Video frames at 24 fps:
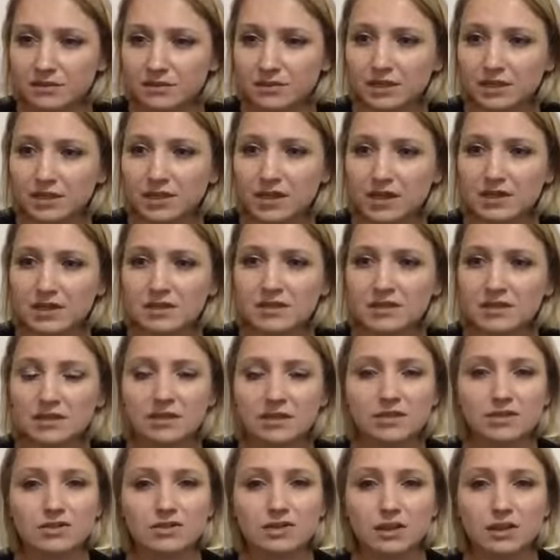because
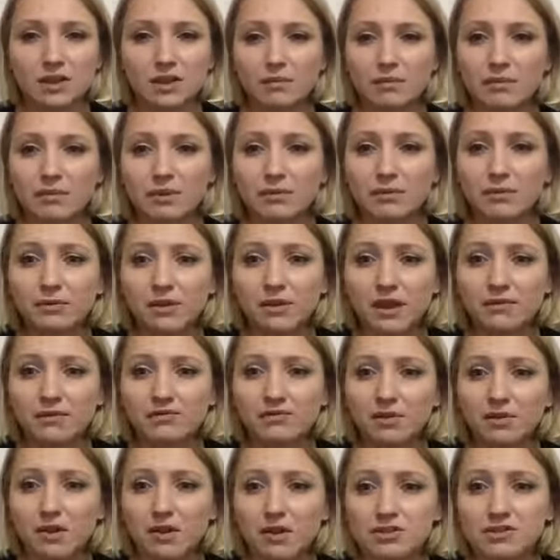there's a lot of people that
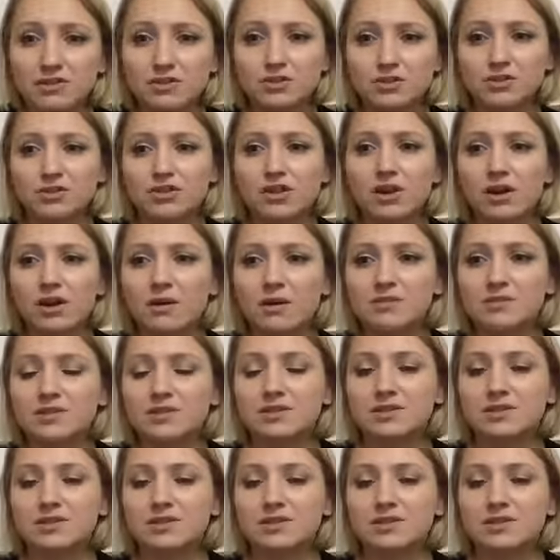have lost their jobs.